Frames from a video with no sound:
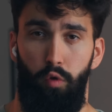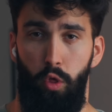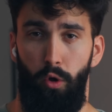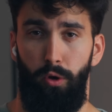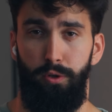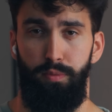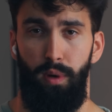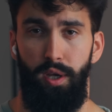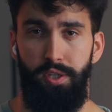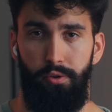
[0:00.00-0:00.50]
for
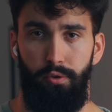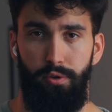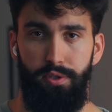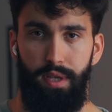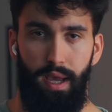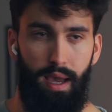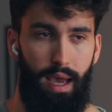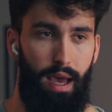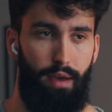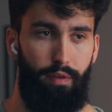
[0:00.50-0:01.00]
those
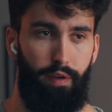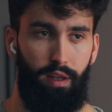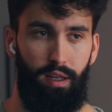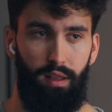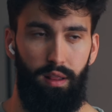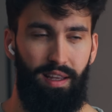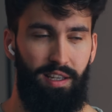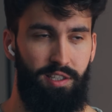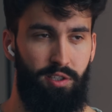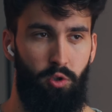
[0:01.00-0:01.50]
muscles, having
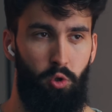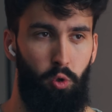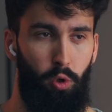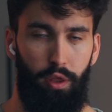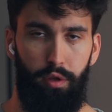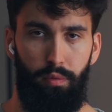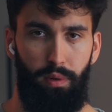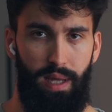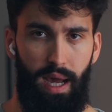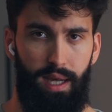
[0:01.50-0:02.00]
at least 2
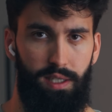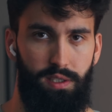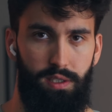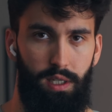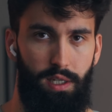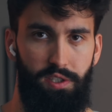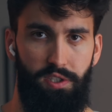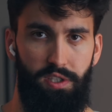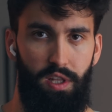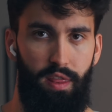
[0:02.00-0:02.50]
to 3
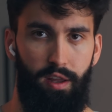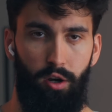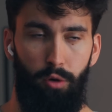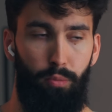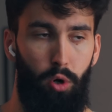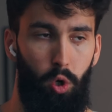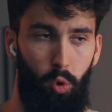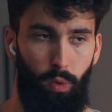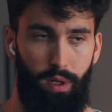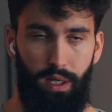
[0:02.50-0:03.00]
exercises in there
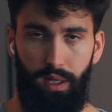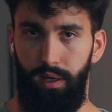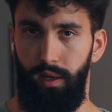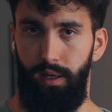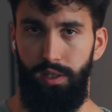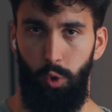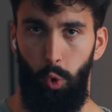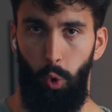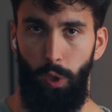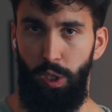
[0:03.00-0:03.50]
per week
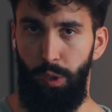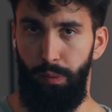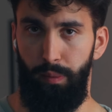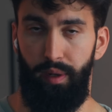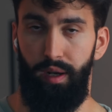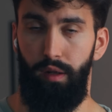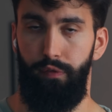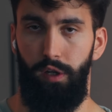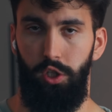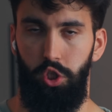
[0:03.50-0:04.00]
is going to be
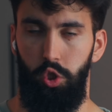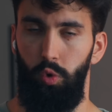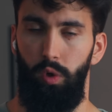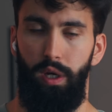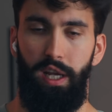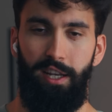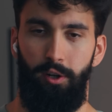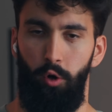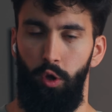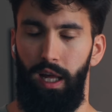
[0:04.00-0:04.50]

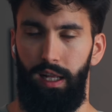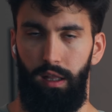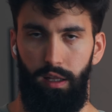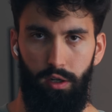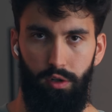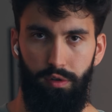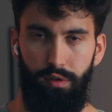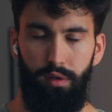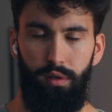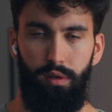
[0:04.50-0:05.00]
beneficial in all likelihood.